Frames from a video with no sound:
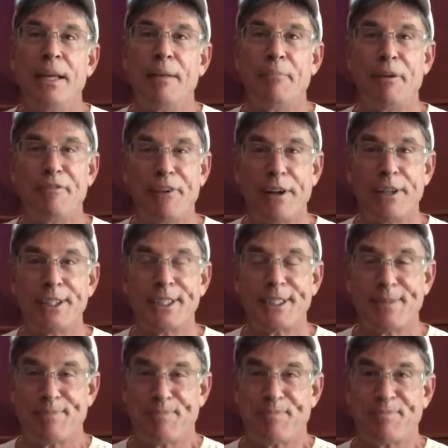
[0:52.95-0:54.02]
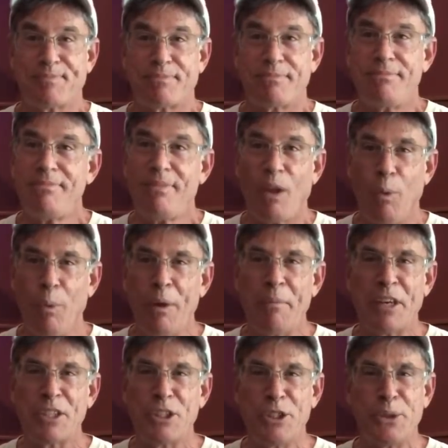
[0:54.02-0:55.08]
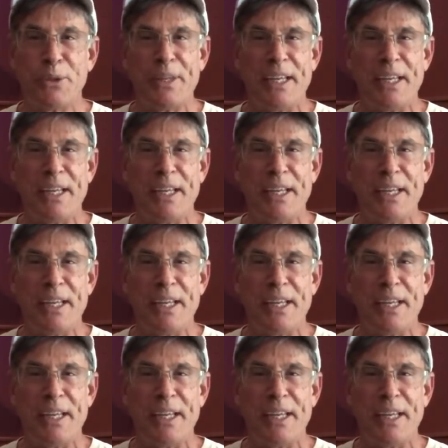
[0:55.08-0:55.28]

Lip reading: But first, we must do